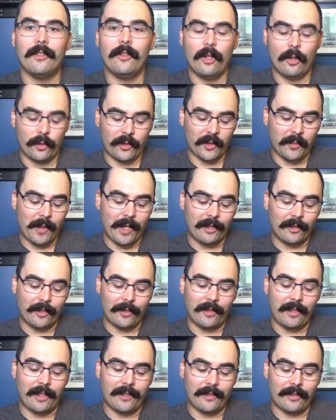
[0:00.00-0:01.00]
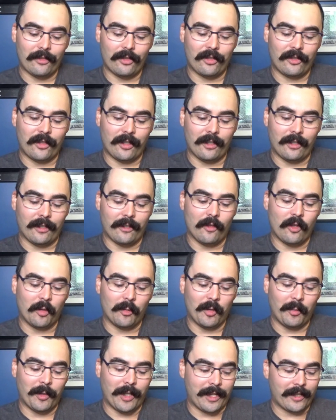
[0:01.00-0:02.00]
No smell on these, it's just a
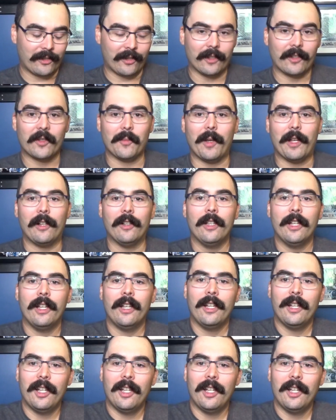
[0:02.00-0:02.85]
normal plastic smell.